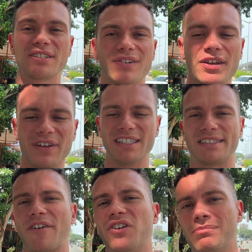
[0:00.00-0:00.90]
of living is
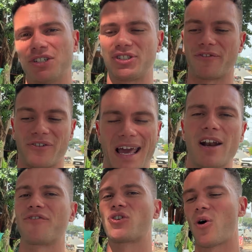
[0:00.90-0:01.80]
definitely much different. And
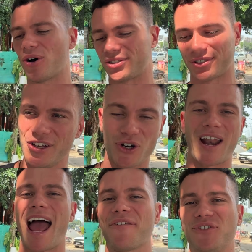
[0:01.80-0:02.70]
of course, you don't
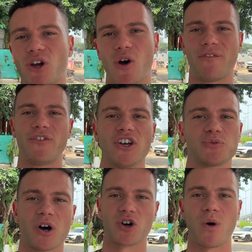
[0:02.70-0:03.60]
have to go a first
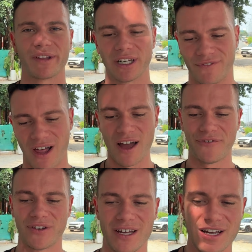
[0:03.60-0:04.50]
world quality of life.
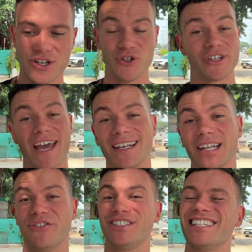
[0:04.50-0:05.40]
You can
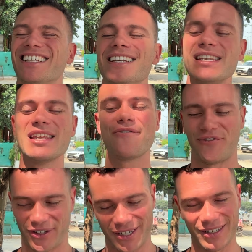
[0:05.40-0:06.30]
live
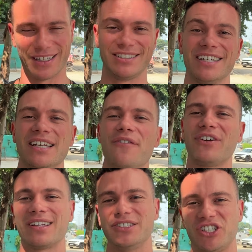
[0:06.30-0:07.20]

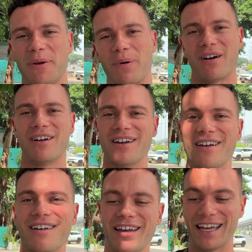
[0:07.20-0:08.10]
significantly cheaper
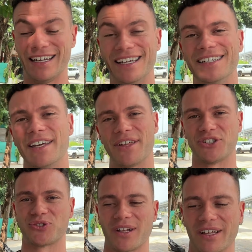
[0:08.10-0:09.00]
in India than
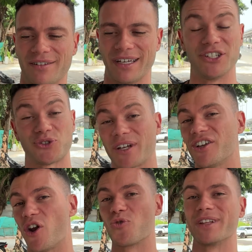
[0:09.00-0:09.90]
Australia. In Australia, you
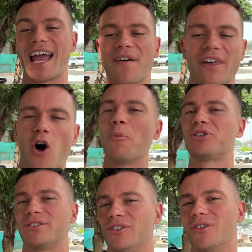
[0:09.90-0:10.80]
don't really have that
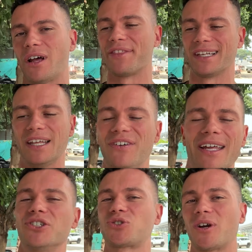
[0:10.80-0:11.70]
option. I think living in
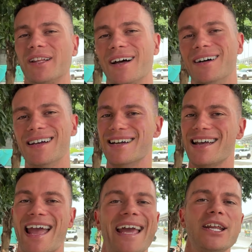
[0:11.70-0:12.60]
Australia
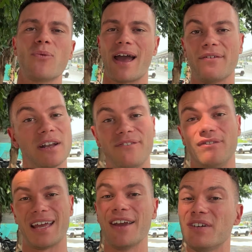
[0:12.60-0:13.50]
anywhere,
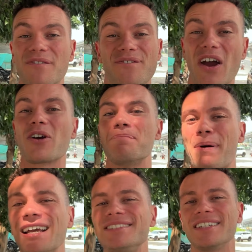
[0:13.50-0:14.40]
even a very
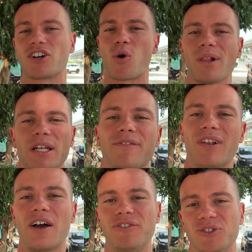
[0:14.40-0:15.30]
basic quality of
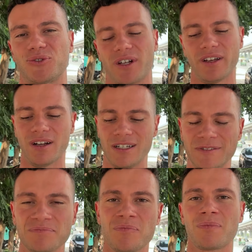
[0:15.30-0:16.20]
life in Australia
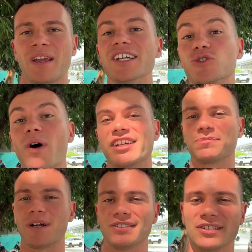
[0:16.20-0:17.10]
is quite
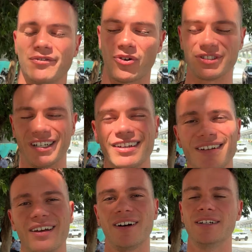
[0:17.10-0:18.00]
expensive. Whereas in
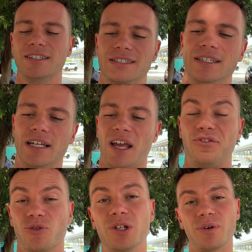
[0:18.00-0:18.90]
India, if you
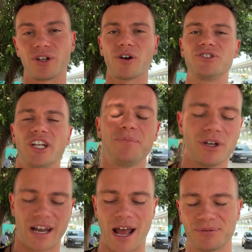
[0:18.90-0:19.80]
really want to go cheap, you
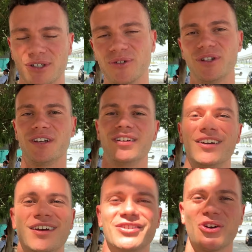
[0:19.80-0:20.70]
can absolutely
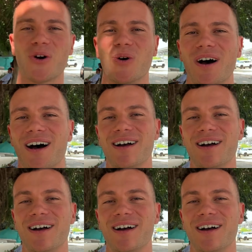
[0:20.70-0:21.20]
go